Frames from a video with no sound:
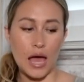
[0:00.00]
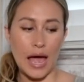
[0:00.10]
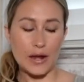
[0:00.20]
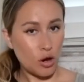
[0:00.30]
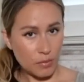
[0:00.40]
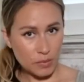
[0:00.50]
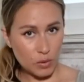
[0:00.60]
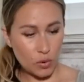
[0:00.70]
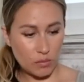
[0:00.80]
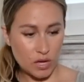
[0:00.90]
I know I'm gonna be
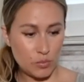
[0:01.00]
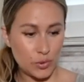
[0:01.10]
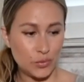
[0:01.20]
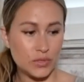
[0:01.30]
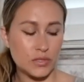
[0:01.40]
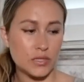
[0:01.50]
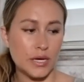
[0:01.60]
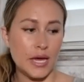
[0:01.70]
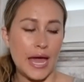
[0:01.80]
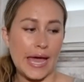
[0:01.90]
wearing my boots,
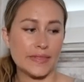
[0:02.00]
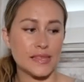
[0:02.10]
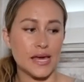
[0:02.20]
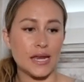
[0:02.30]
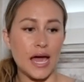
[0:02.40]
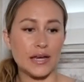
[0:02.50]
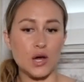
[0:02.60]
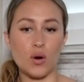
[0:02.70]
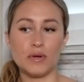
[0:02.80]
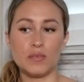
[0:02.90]
and then I
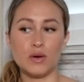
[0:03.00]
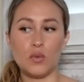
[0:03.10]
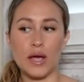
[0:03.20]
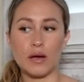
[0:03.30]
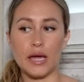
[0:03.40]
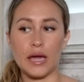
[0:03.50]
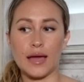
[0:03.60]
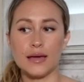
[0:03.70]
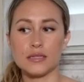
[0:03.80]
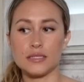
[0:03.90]
know I'm gonna be wearing
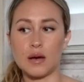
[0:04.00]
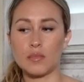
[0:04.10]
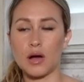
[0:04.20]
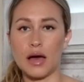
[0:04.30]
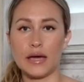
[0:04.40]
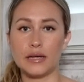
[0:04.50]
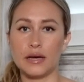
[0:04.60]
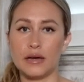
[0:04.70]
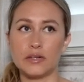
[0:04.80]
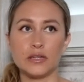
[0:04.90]
some kind
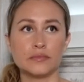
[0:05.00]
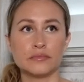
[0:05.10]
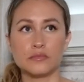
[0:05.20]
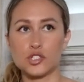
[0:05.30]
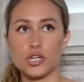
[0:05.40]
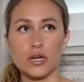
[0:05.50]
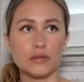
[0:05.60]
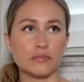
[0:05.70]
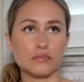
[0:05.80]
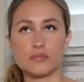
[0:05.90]
of
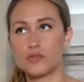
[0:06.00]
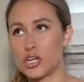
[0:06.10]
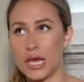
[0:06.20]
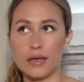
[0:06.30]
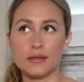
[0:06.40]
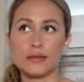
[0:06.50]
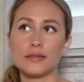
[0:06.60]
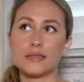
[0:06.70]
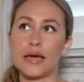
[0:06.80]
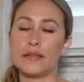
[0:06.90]
shirt,
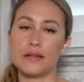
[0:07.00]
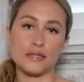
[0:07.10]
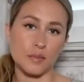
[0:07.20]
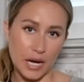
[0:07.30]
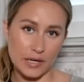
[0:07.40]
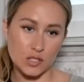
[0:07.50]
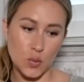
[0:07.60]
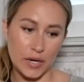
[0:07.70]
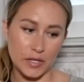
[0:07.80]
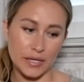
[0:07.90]
jeans, and then some kind of
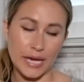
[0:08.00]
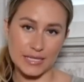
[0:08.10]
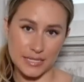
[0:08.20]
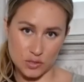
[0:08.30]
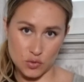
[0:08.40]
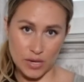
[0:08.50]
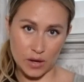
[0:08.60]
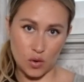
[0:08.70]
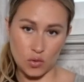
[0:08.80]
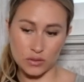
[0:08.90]
sweater in case I do
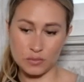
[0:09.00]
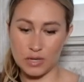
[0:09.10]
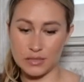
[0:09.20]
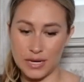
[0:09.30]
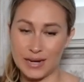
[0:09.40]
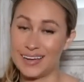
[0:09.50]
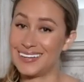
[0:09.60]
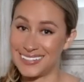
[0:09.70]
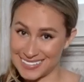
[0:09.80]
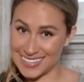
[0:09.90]
get cold in Montana.
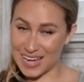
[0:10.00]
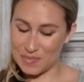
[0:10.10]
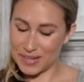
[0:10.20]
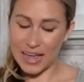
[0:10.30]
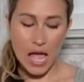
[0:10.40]
It does happen.